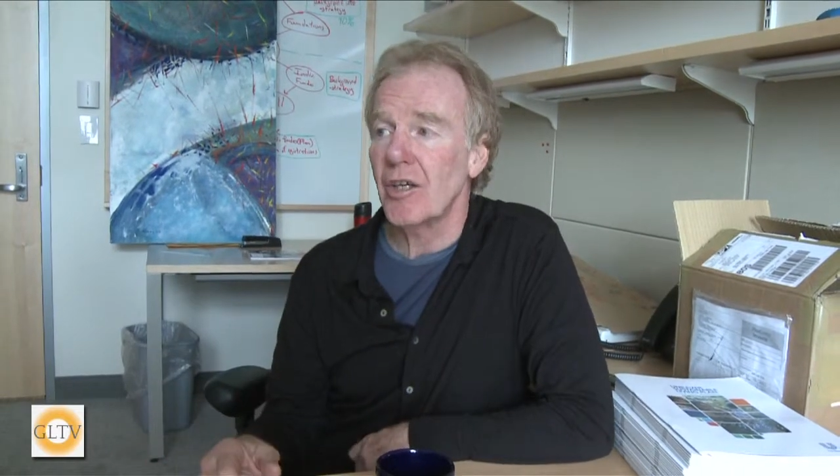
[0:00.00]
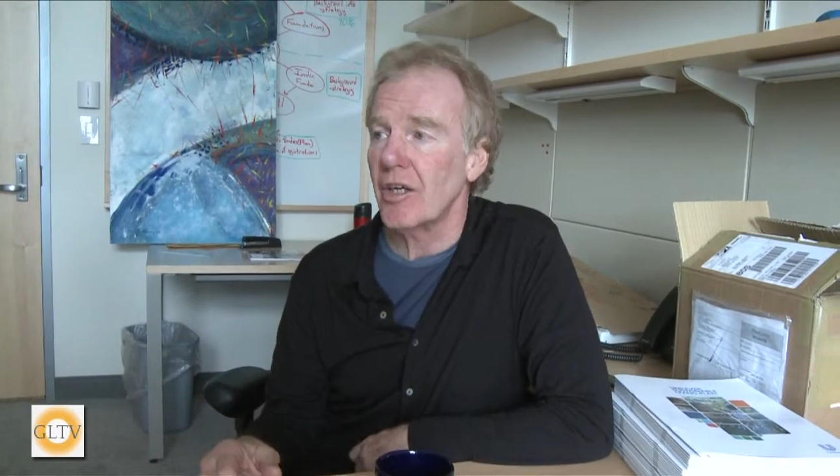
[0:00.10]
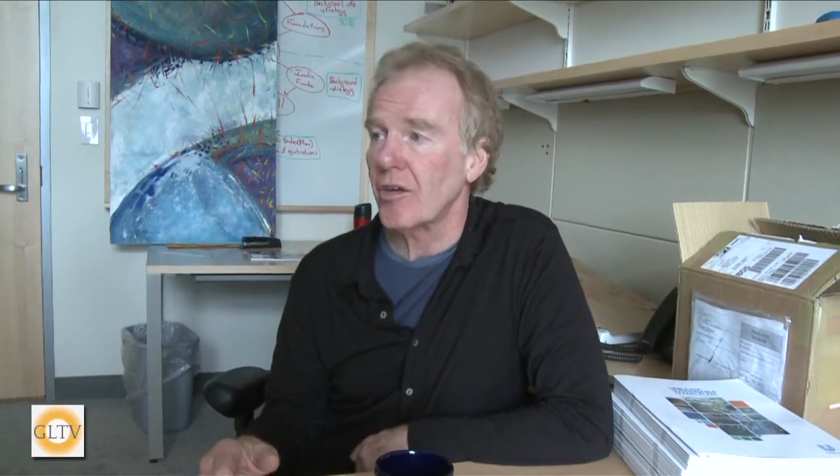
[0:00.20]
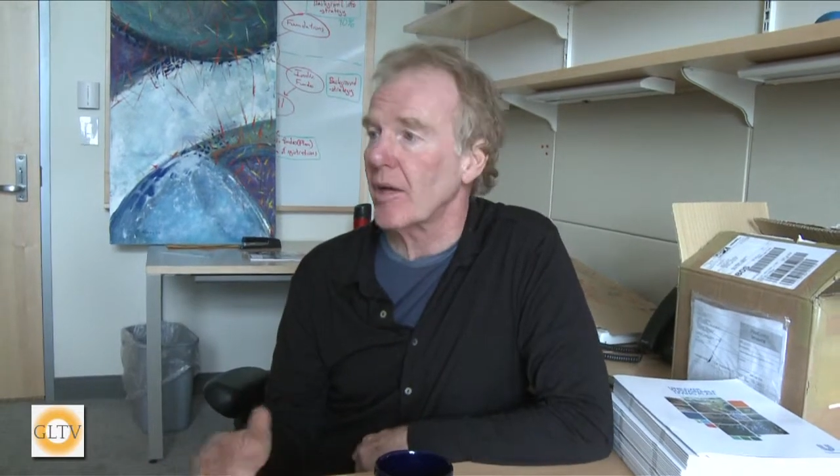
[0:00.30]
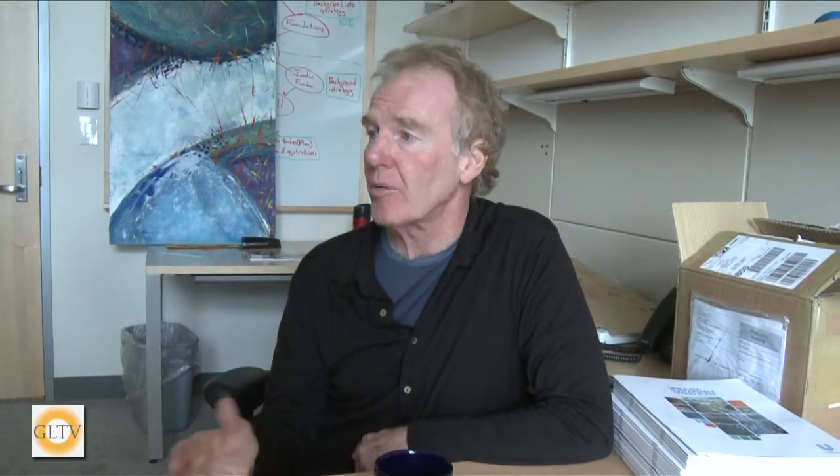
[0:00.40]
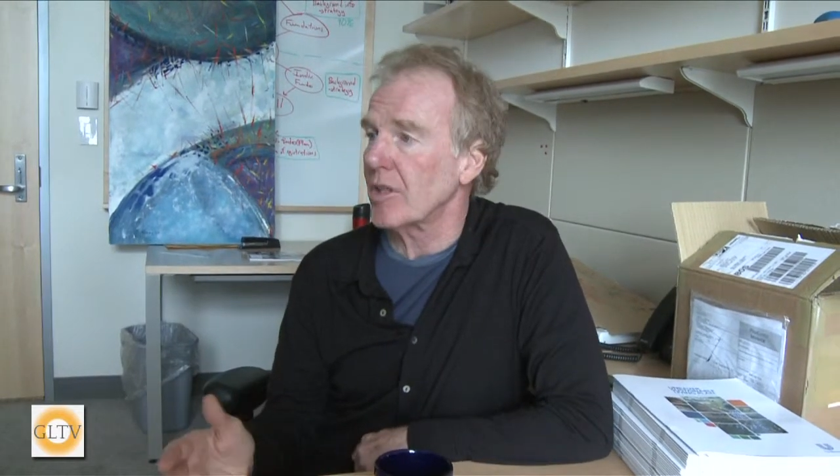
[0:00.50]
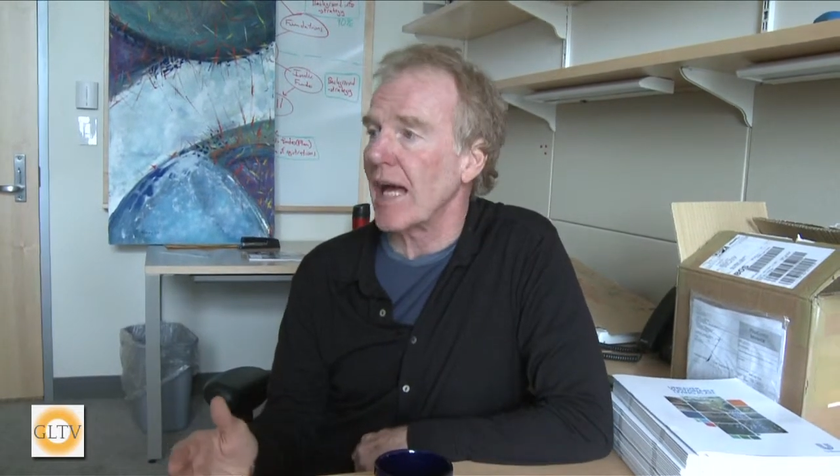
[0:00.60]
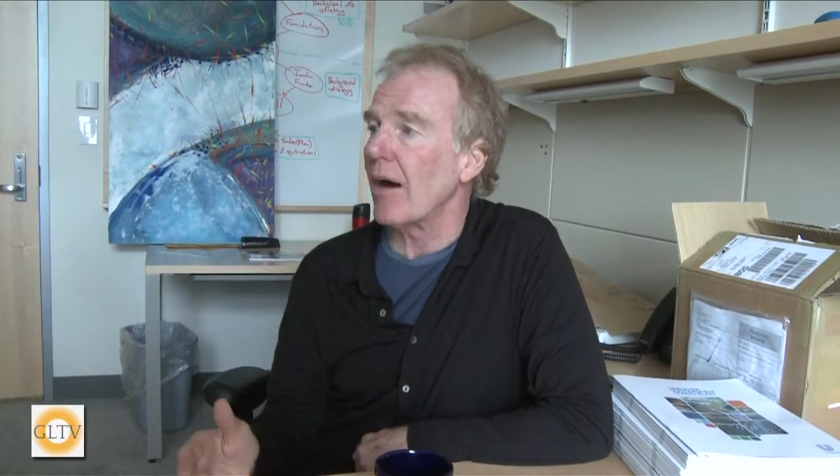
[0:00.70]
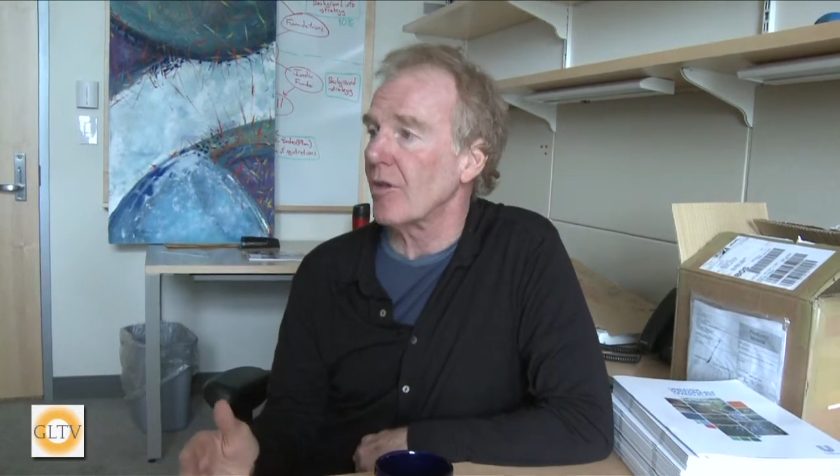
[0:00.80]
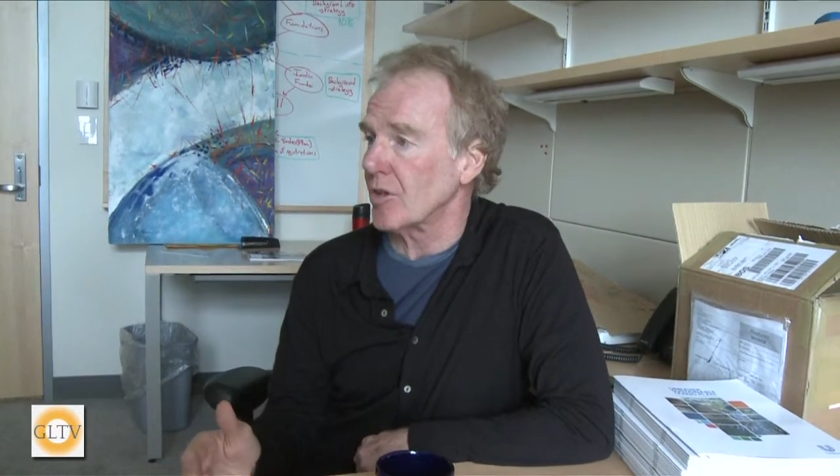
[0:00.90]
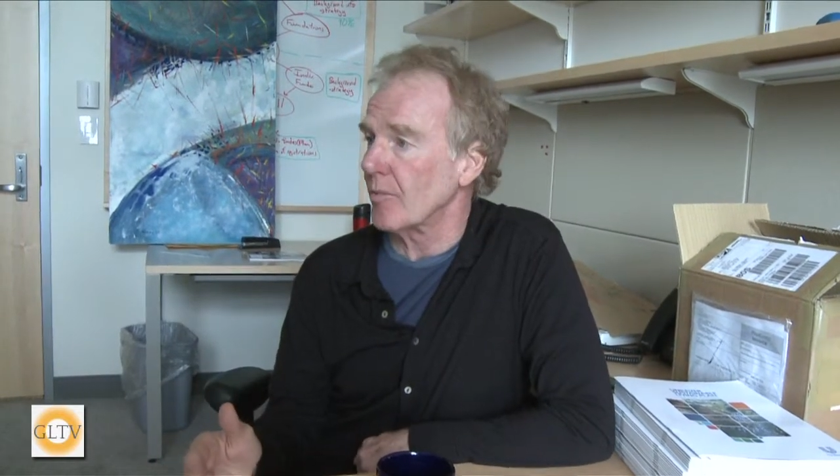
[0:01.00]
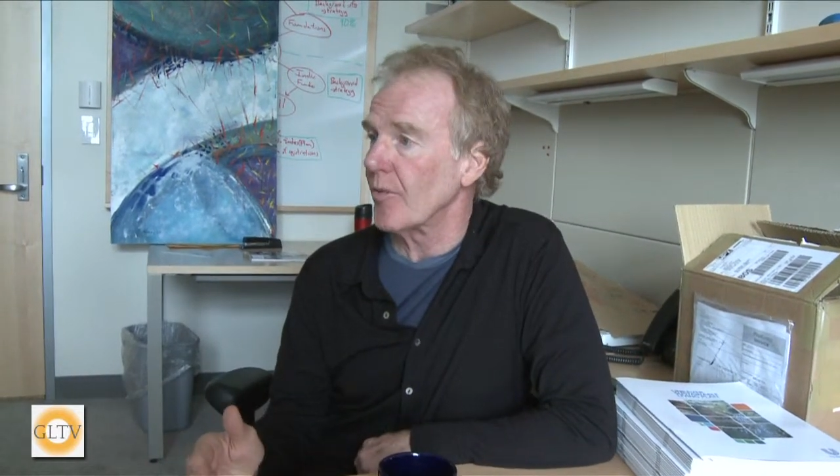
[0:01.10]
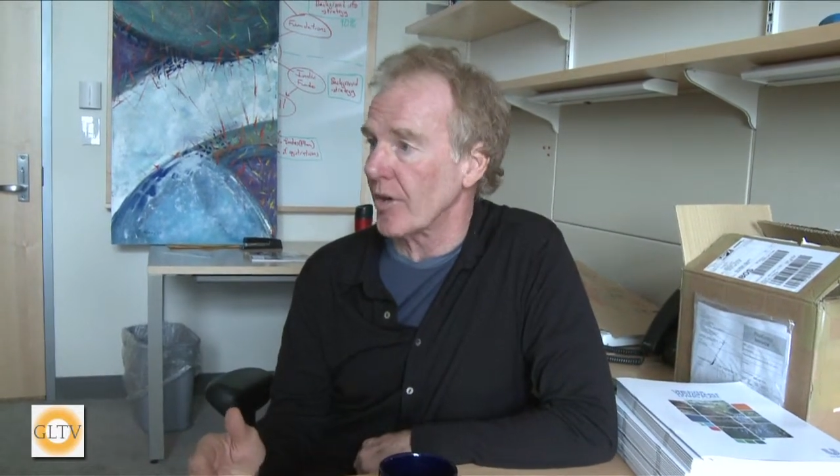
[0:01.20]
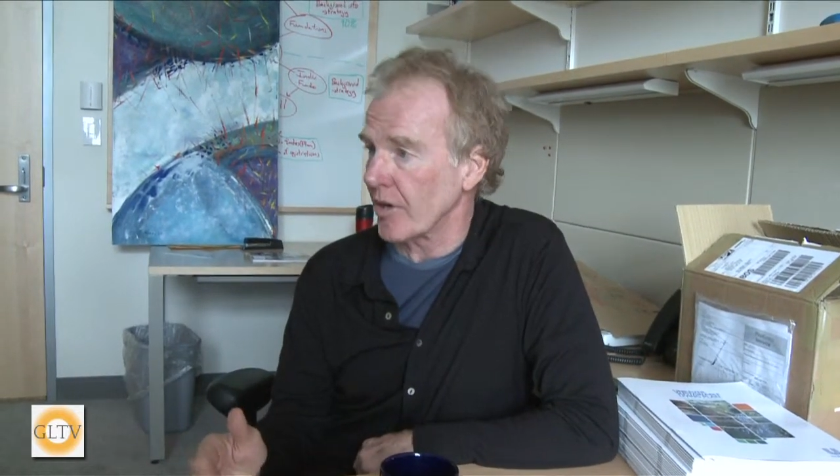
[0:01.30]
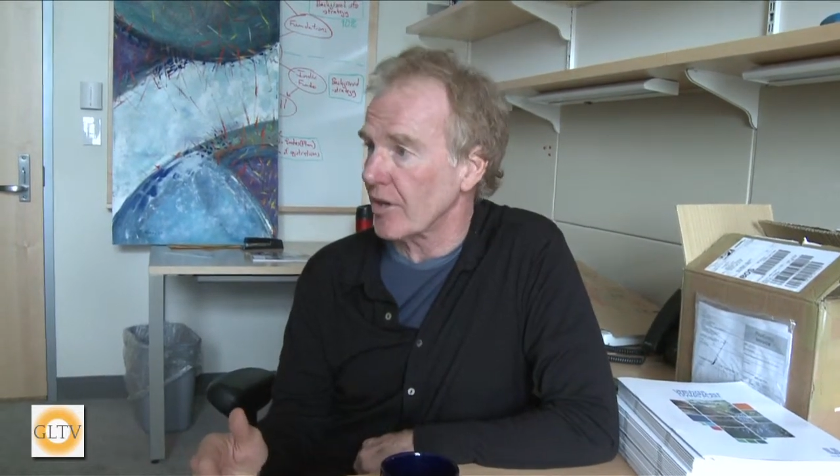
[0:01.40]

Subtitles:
to integrate with Taoism very